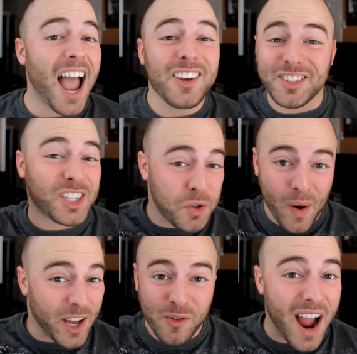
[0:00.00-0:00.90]
I used to
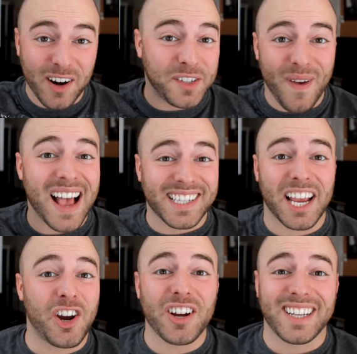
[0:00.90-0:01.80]
swing it around as fast as
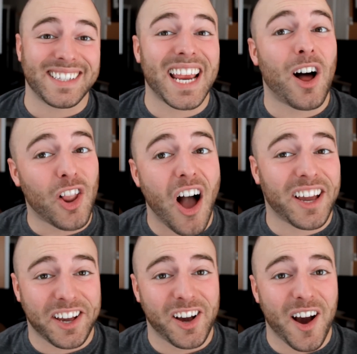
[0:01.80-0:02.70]
I could to see how long
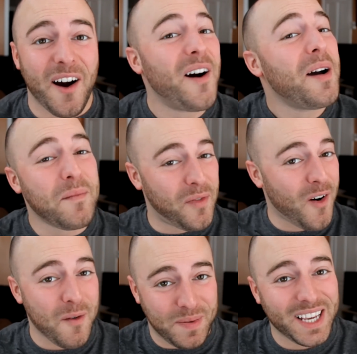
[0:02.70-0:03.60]
it could go
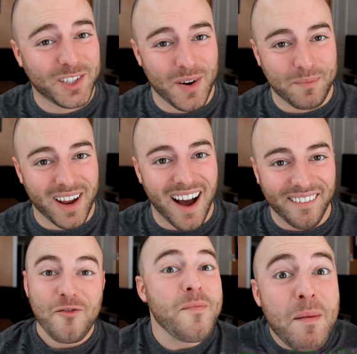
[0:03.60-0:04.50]
before a piece ripped
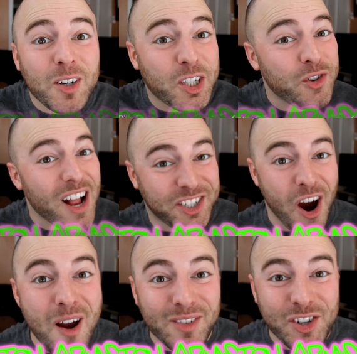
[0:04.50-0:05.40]
off. Remember Stretch
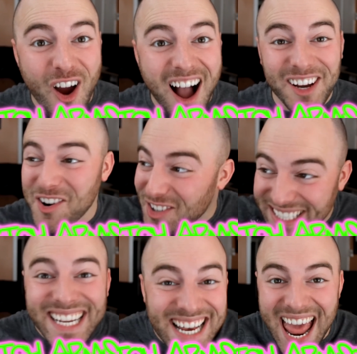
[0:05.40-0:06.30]
Armstrong? Who
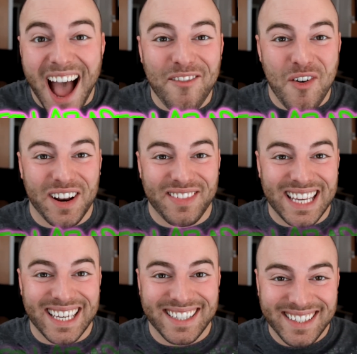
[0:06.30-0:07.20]
didn't have one of
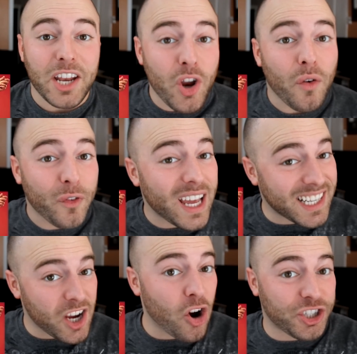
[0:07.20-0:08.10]
these? And don't forget
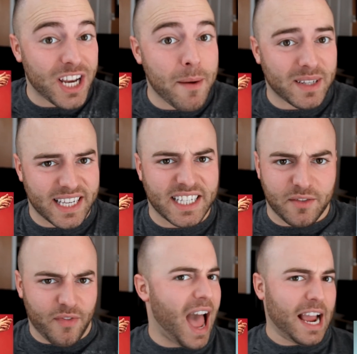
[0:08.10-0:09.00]
his arch nemesis,
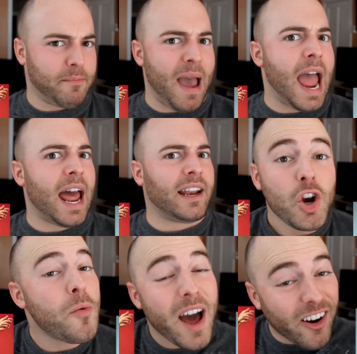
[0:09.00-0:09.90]
Vac Man.
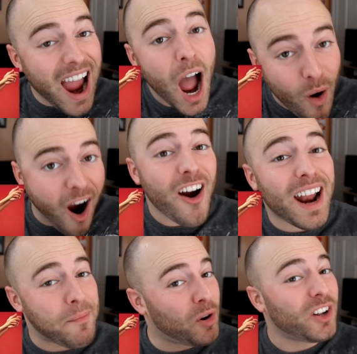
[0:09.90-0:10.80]
No matter how hard
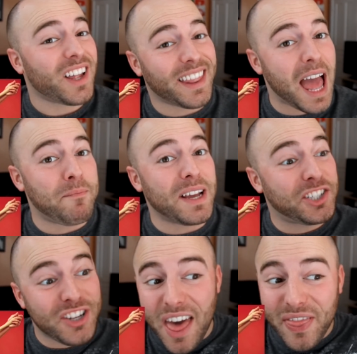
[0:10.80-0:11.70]
I pulled on that
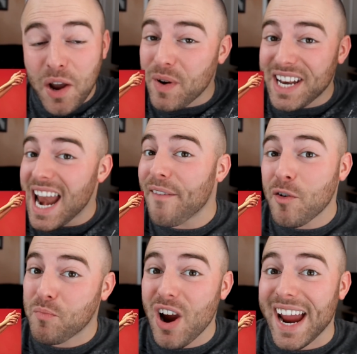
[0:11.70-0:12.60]
bitch, that thing would
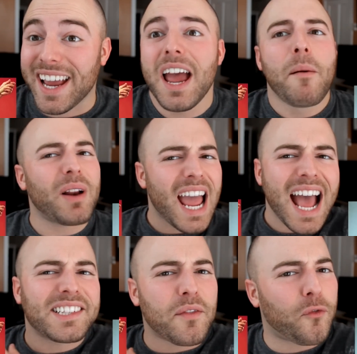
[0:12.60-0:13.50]
never break. But I
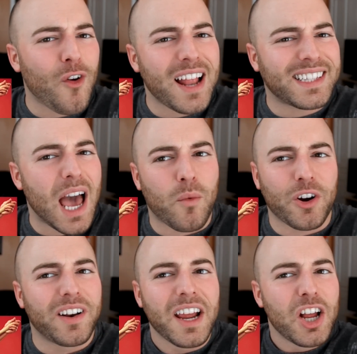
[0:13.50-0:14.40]
had some friends that
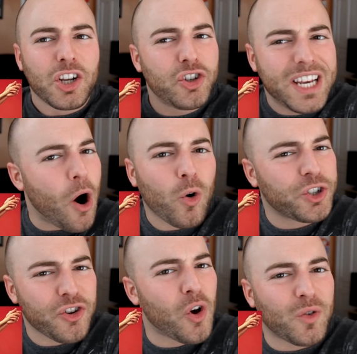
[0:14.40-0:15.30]
would
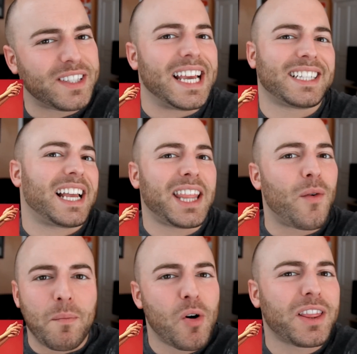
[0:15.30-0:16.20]
torture those things. Like, they
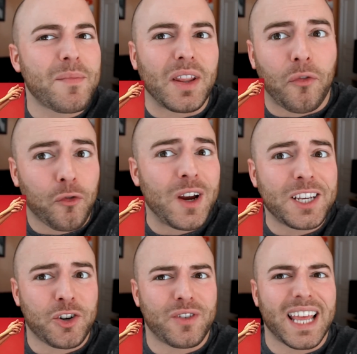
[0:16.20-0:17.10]
would put them in the
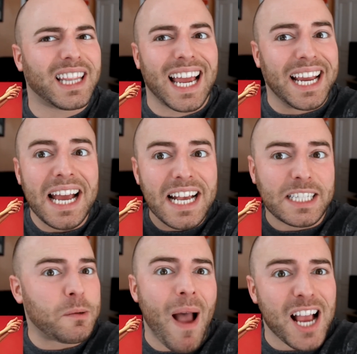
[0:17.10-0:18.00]
freezer and then like
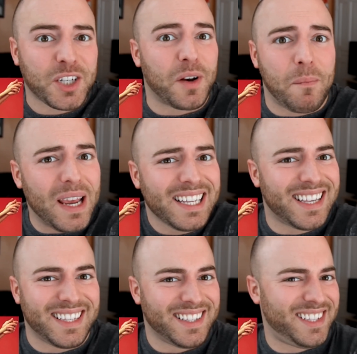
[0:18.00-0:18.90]
smash them to
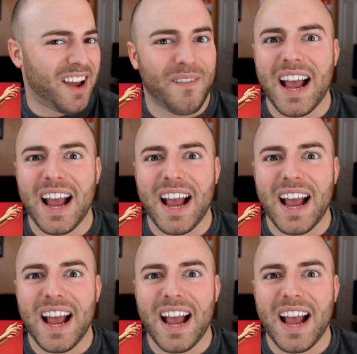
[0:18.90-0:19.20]
pieces and stuff.